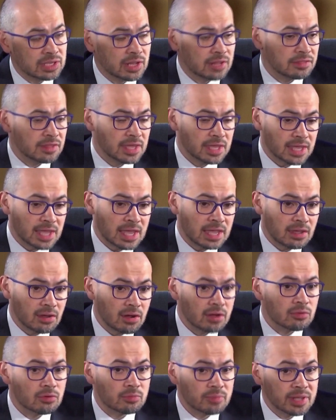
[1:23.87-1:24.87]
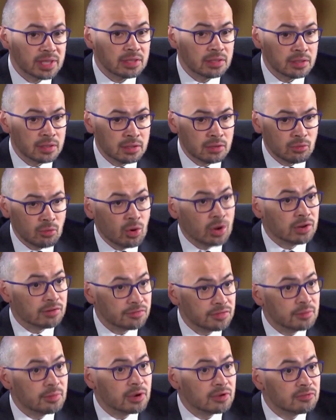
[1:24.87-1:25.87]
And I think AI will be one
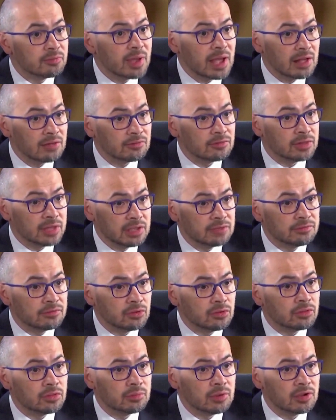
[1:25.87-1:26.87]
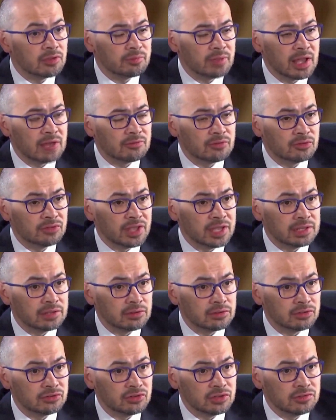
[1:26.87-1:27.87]
of the most powerful, if not the most powerful
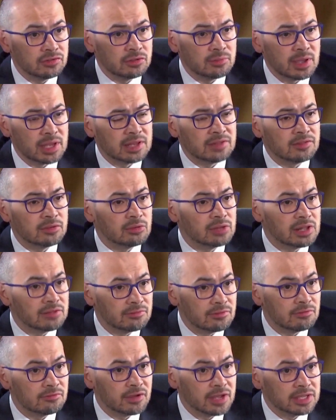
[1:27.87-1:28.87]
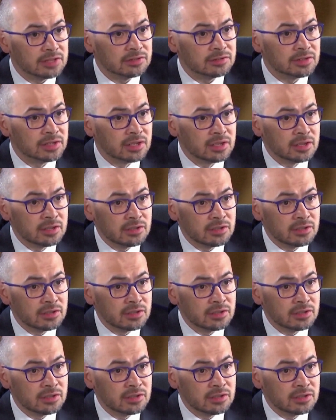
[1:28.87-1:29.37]
technologies humanity will ever invent.